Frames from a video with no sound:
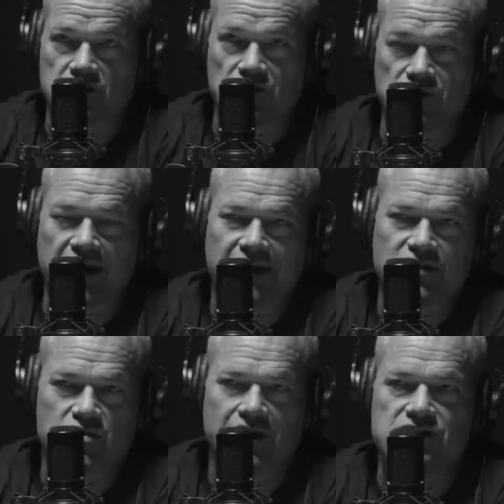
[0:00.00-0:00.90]
And so you had a
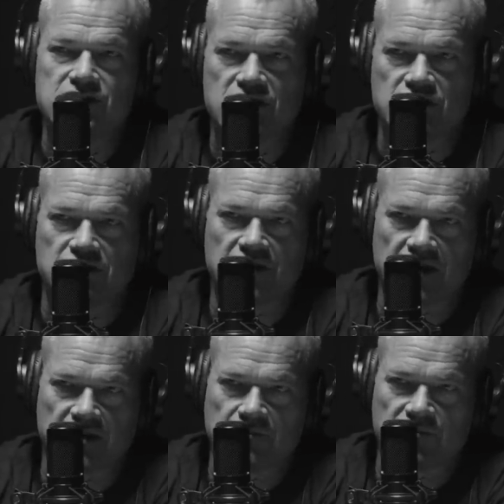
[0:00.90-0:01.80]
transition
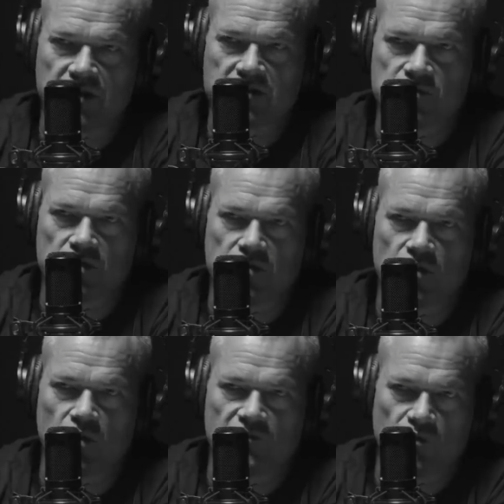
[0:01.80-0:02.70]
taking place where you're
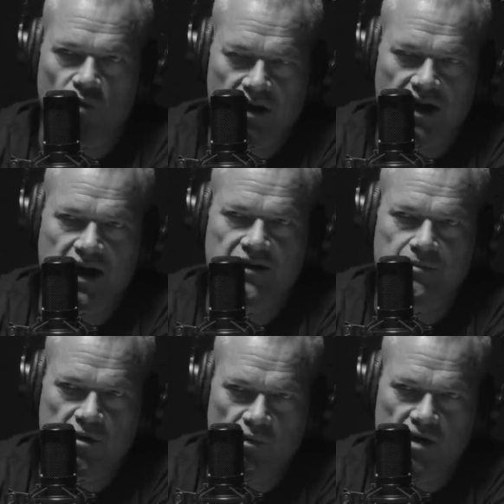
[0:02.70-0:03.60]
going from one guy that
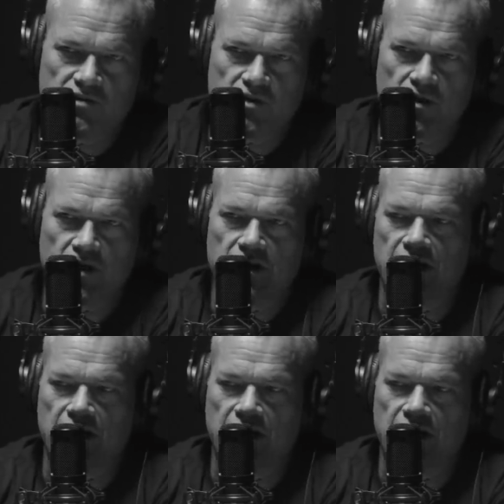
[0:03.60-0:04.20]
had been with you.